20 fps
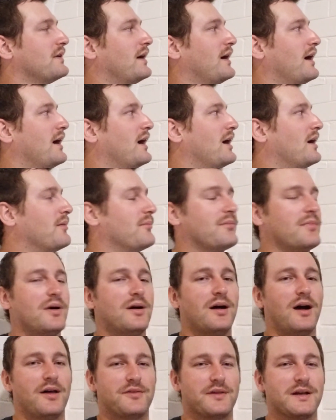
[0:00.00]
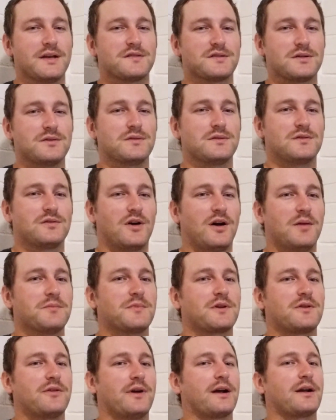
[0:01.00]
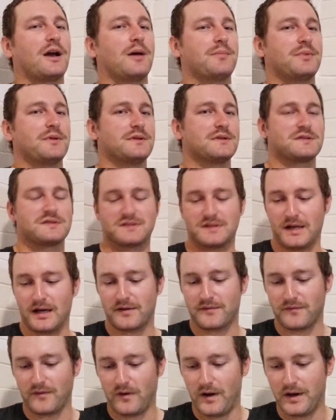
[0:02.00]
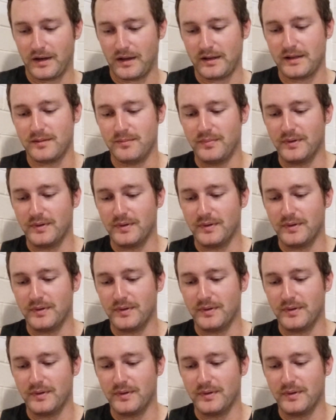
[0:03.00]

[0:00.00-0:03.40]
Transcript: I think it's a good time to crack up in this stout finally,